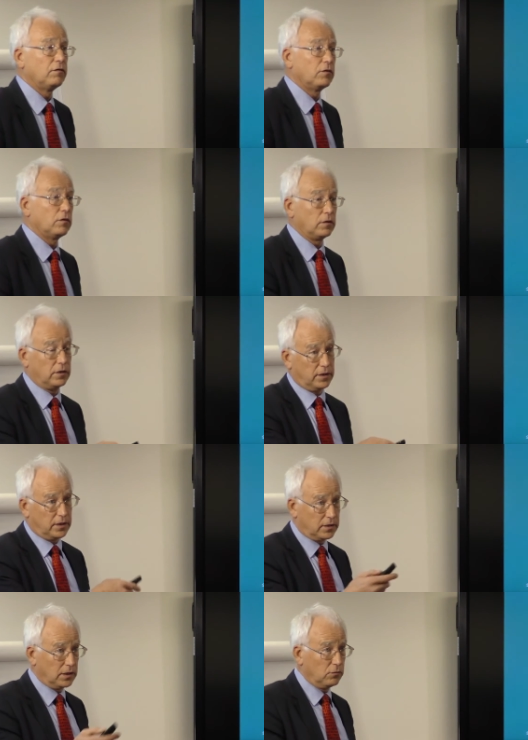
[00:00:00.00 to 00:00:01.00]
for, at
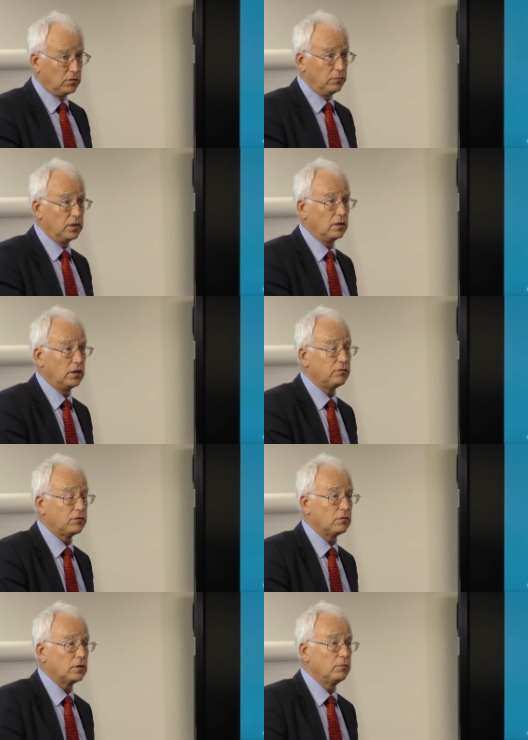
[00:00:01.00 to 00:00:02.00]
that time it was the Meat and
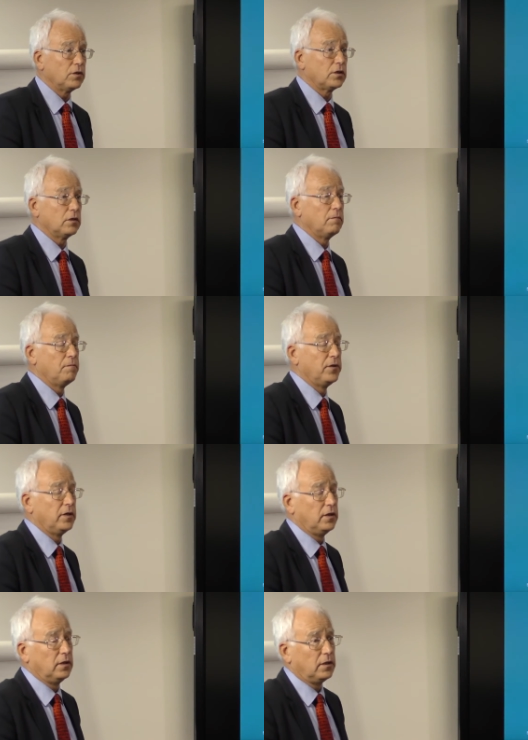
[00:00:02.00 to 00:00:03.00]
Livestock Commission,
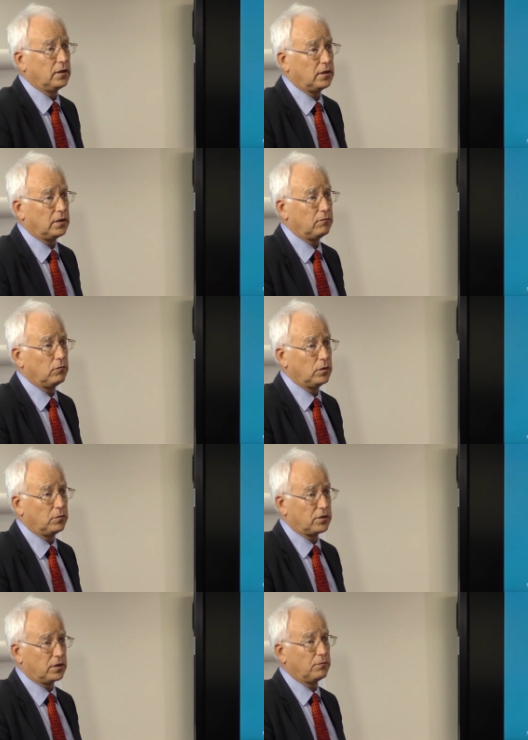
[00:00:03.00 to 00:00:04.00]
um, we
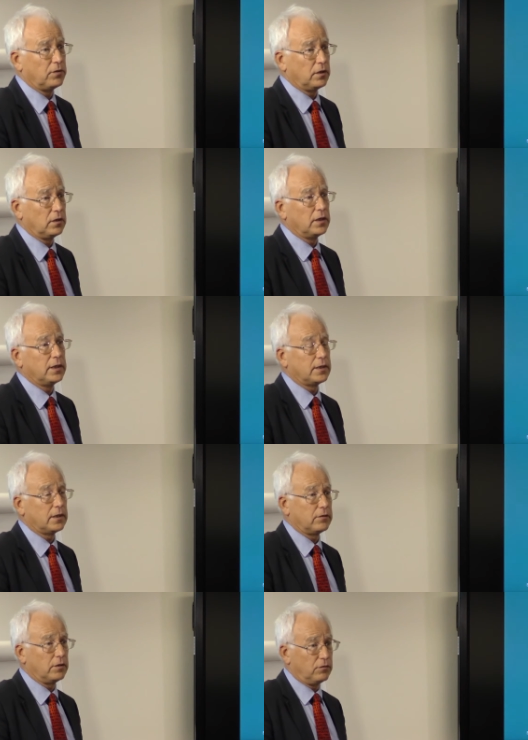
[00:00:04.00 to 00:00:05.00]
were something like
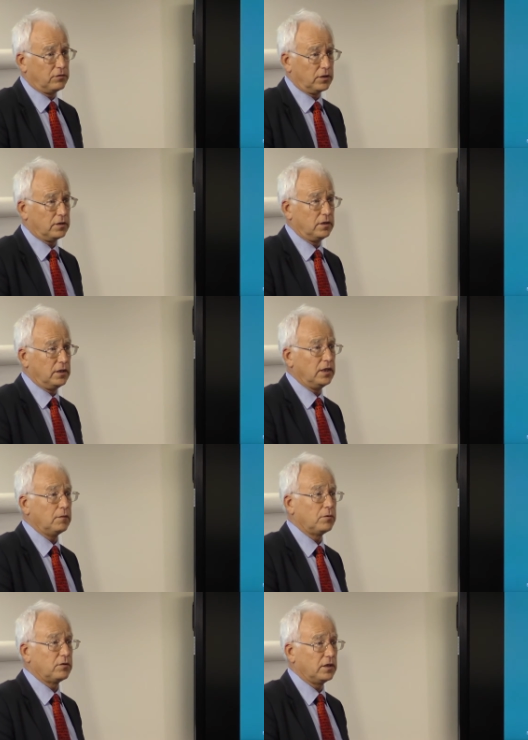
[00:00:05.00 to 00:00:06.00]
around
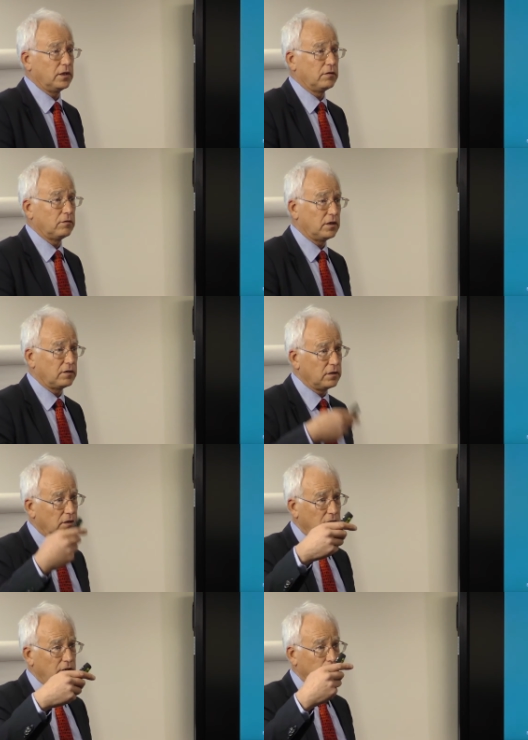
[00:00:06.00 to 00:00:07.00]
68%. So that's the
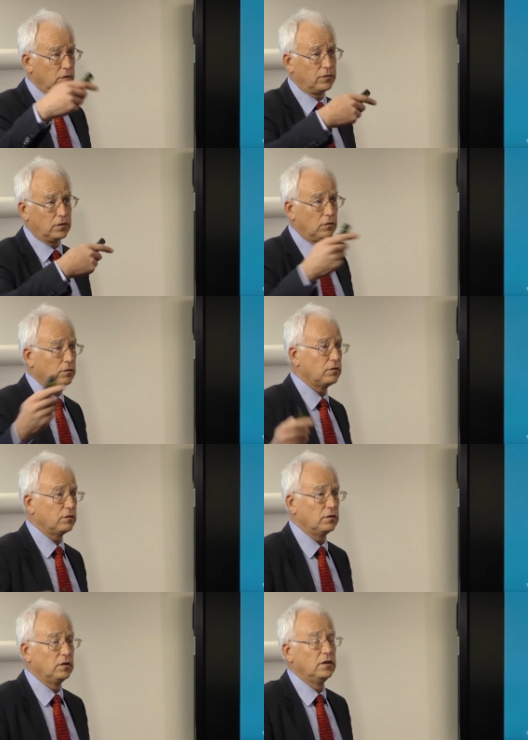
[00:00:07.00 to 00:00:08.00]
highest we ever got
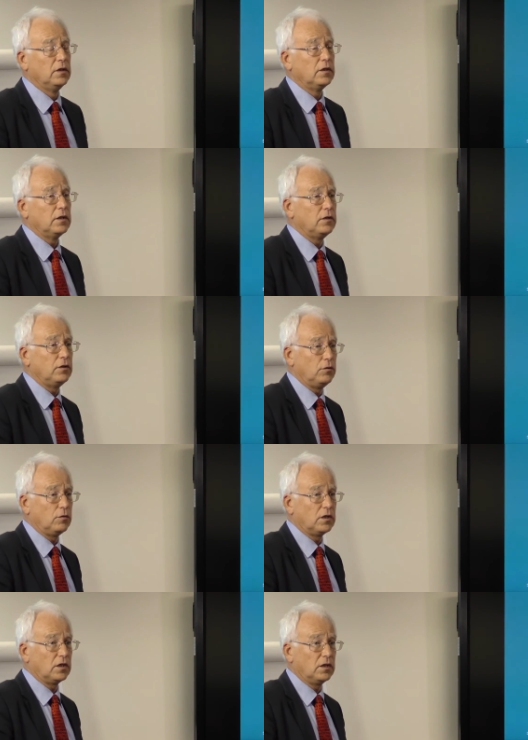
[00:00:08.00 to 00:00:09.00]
to in the
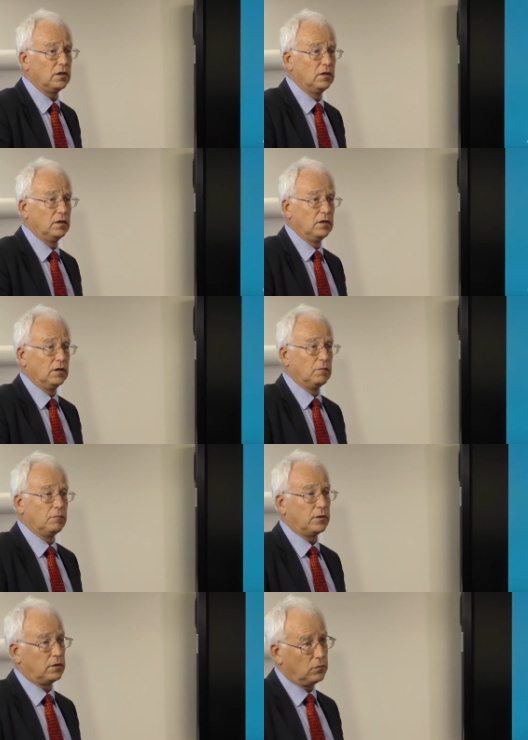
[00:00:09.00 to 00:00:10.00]
UK.
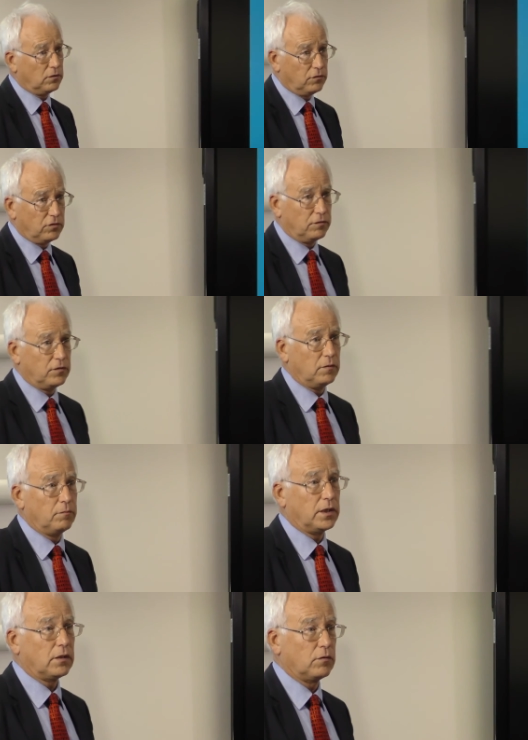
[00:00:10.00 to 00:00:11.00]
But we've drifted
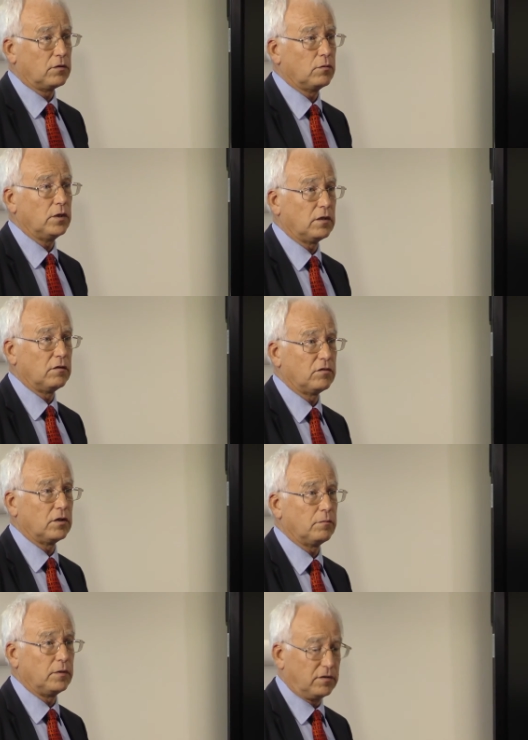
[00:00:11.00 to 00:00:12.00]
backwards quite
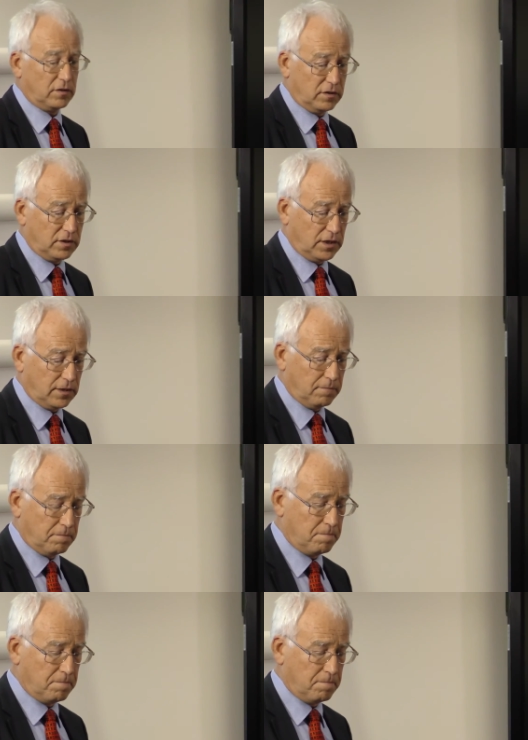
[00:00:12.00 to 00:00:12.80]
considerably since then